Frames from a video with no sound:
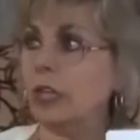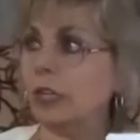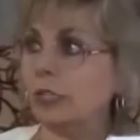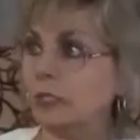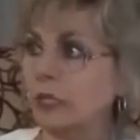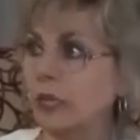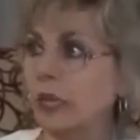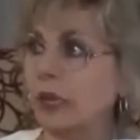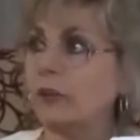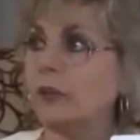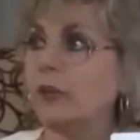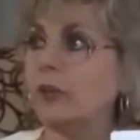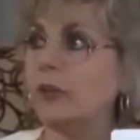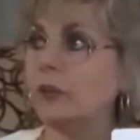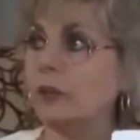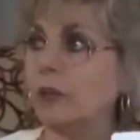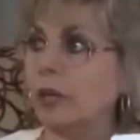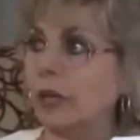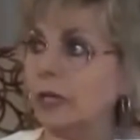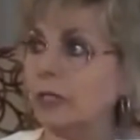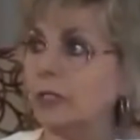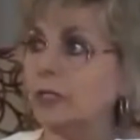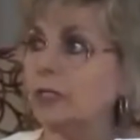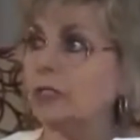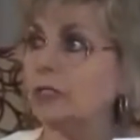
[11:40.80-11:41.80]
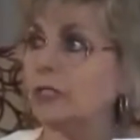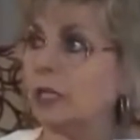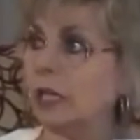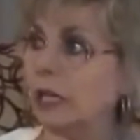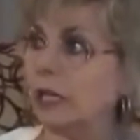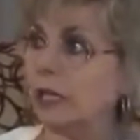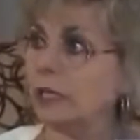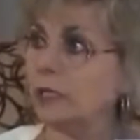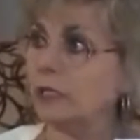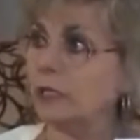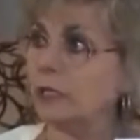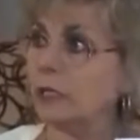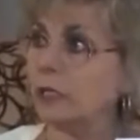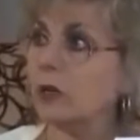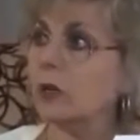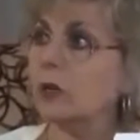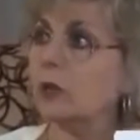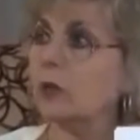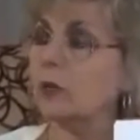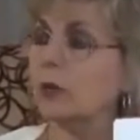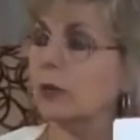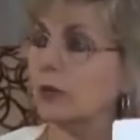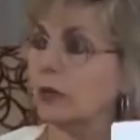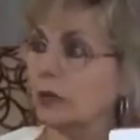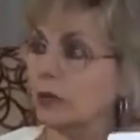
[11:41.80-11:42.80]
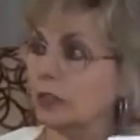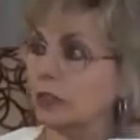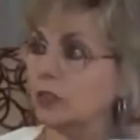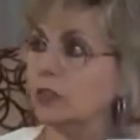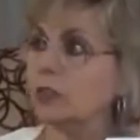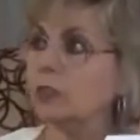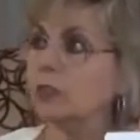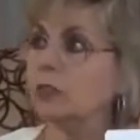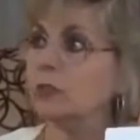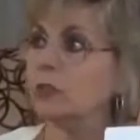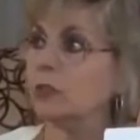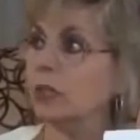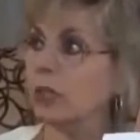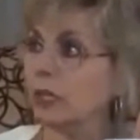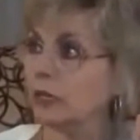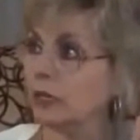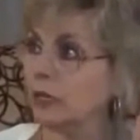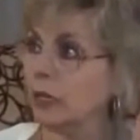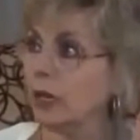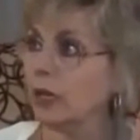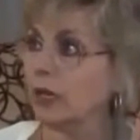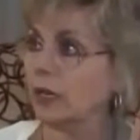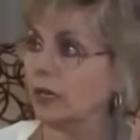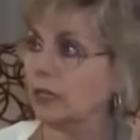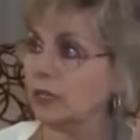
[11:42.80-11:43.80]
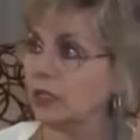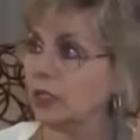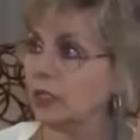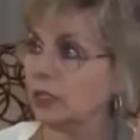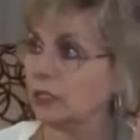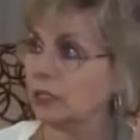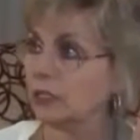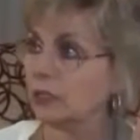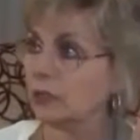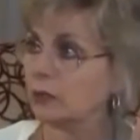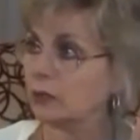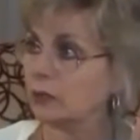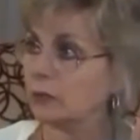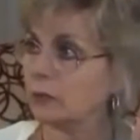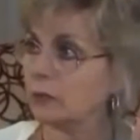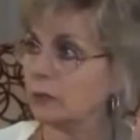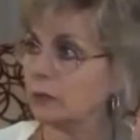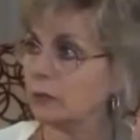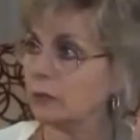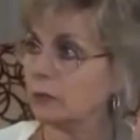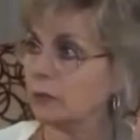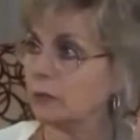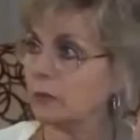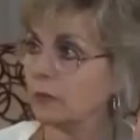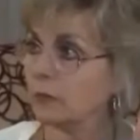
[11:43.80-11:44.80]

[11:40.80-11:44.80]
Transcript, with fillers: to take down the United States with these new technologies.